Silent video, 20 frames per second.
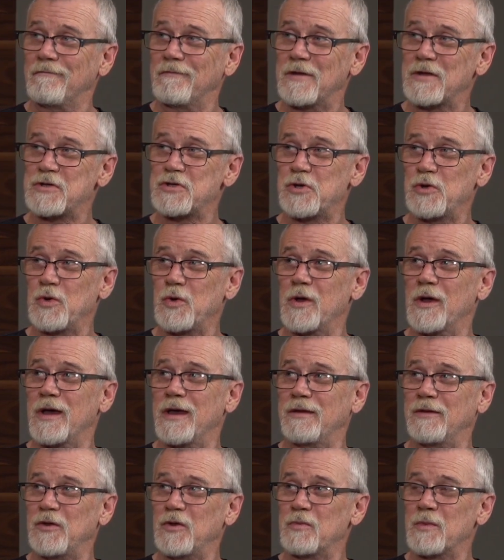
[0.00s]
the shoe
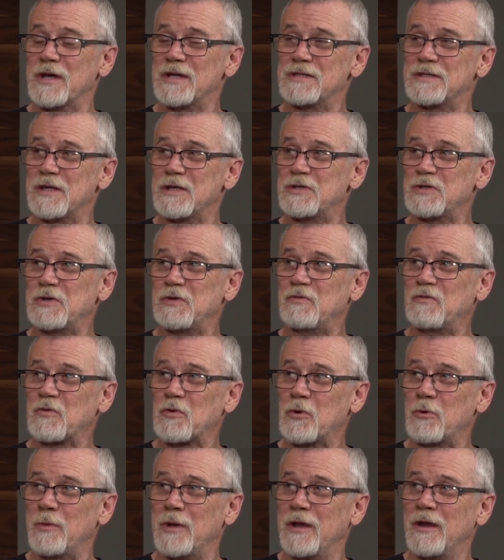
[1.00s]
guy do my stitching for
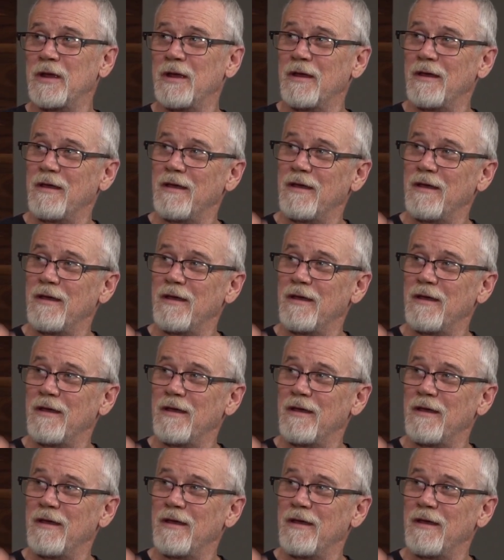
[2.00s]
me.